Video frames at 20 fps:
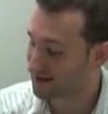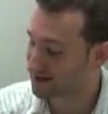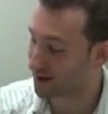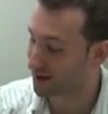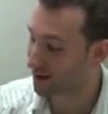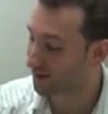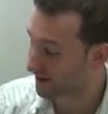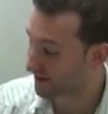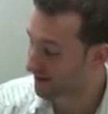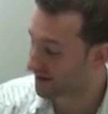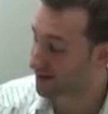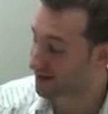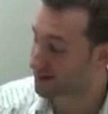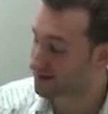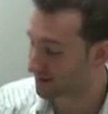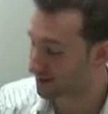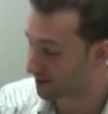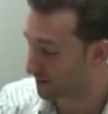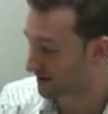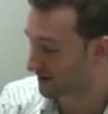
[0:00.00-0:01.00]
So if he
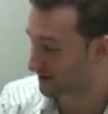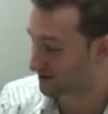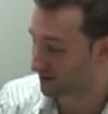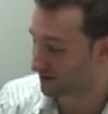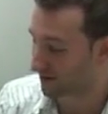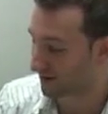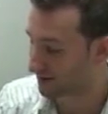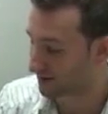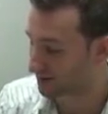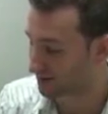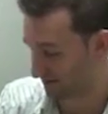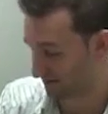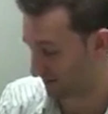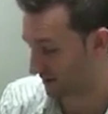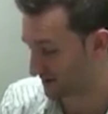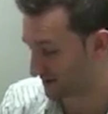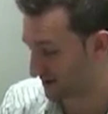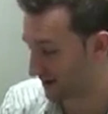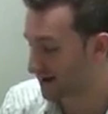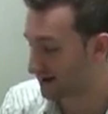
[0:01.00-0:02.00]
is the one in charge,
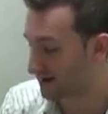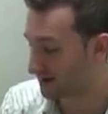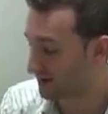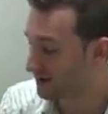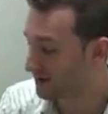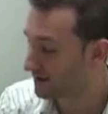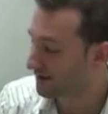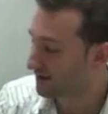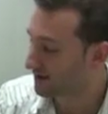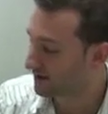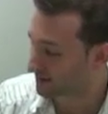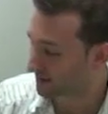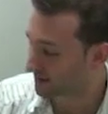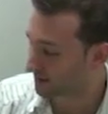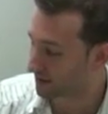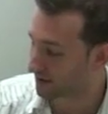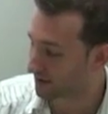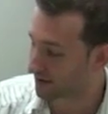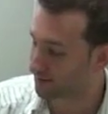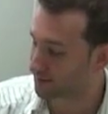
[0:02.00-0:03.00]
most likely, you
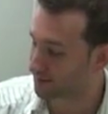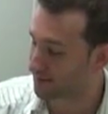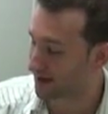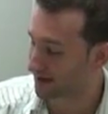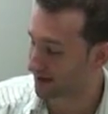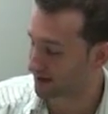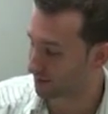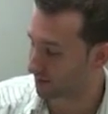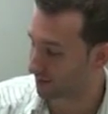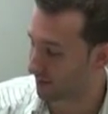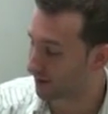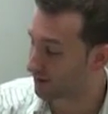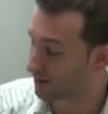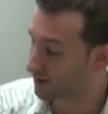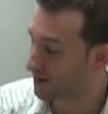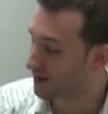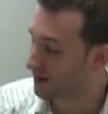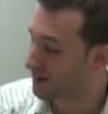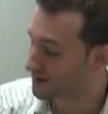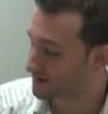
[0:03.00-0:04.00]
put him down as
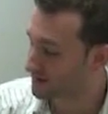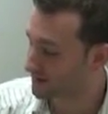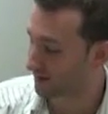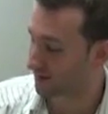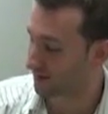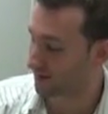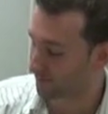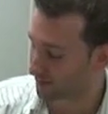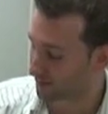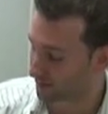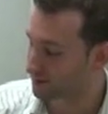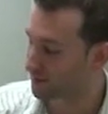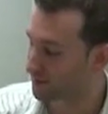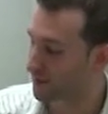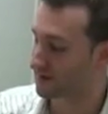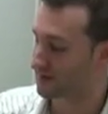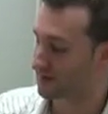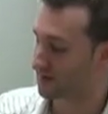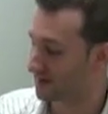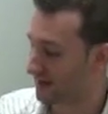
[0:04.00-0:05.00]
well. So the first
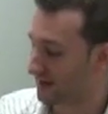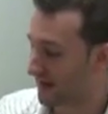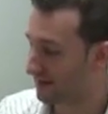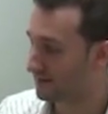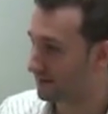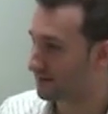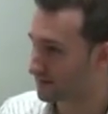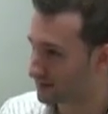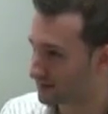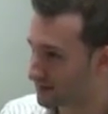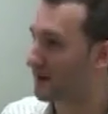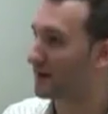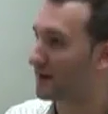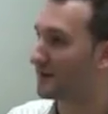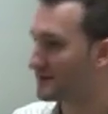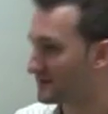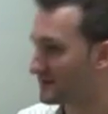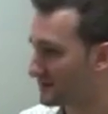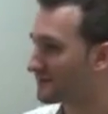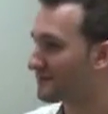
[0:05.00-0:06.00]
person that
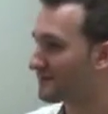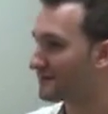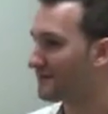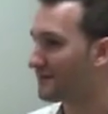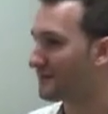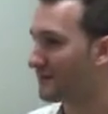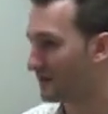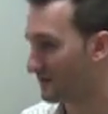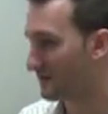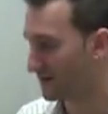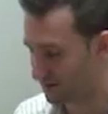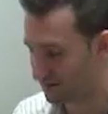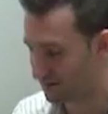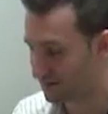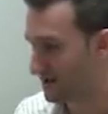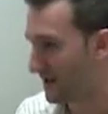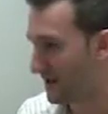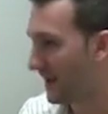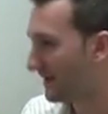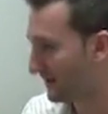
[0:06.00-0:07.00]
starts
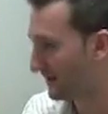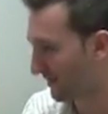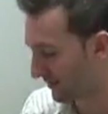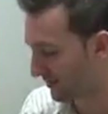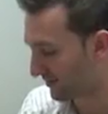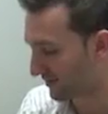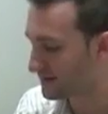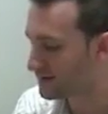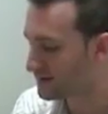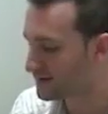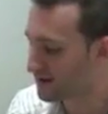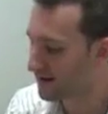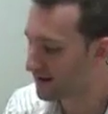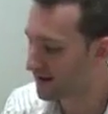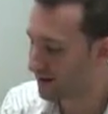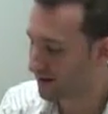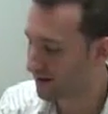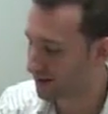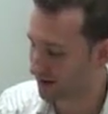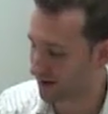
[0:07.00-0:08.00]
handling things,
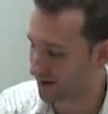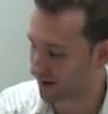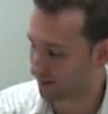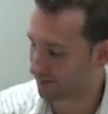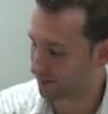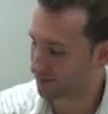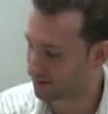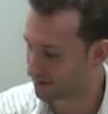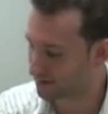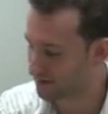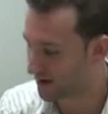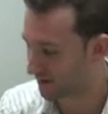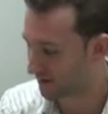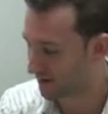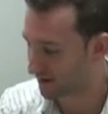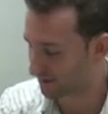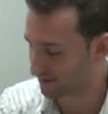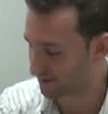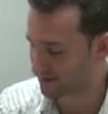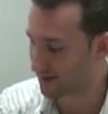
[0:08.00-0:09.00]
you know
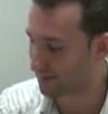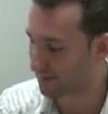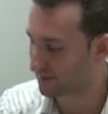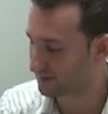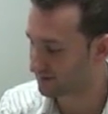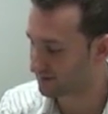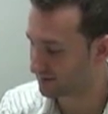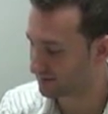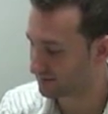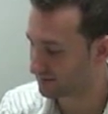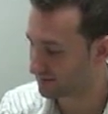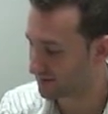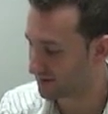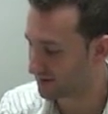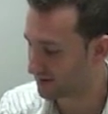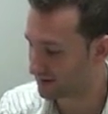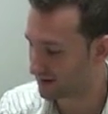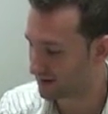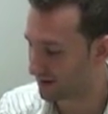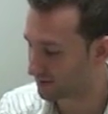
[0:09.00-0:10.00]
that it was that person,
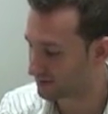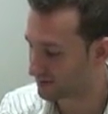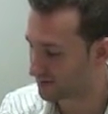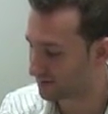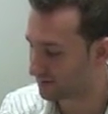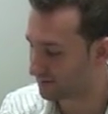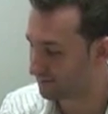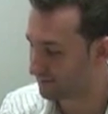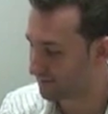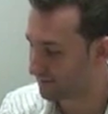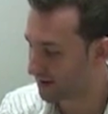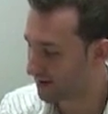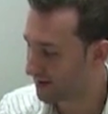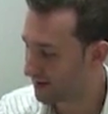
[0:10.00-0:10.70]
it was him.